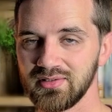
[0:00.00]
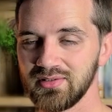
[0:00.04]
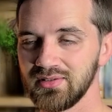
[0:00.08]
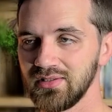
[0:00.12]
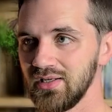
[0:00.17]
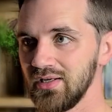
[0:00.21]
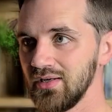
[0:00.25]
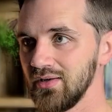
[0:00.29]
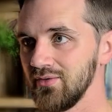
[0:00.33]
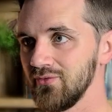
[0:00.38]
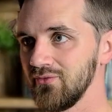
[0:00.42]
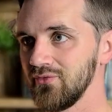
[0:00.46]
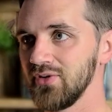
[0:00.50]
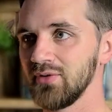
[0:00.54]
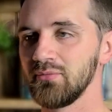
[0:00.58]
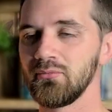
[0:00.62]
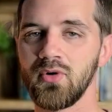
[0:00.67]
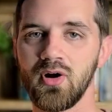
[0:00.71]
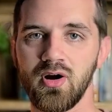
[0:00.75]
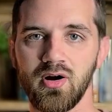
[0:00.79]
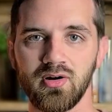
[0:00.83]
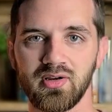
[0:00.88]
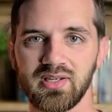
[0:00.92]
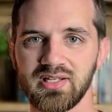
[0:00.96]
of the
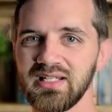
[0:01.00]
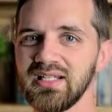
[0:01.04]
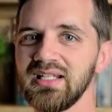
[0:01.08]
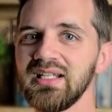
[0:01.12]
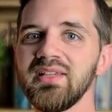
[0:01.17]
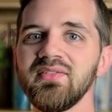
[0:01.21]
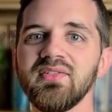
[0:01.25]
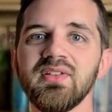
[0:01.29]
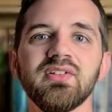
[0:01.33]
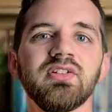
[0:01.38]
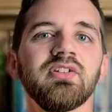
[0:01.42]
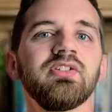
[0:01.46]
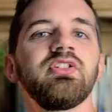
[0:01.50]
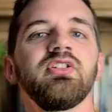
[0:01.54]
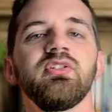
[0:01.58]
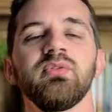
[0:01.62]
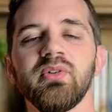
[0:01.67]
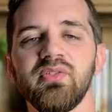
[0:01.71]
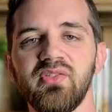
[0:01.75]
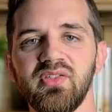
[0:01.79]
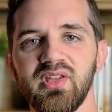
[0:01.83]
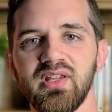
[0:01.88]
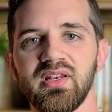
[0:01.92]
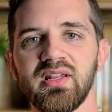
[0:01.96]
mark and anything to do
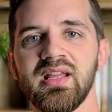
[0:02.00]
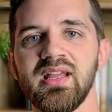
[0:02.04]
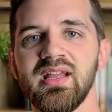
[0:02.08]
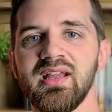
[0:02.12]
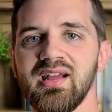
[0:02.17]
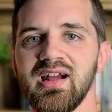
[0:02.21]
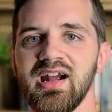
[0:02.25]
with it.